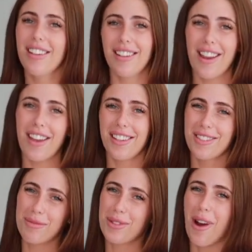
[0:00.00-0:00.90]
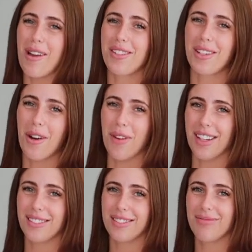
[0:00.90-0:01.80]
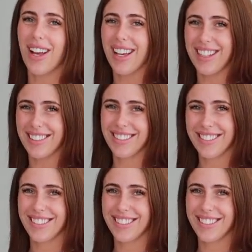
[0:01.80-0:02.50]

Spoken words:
like, subscribe, and comment. Bye!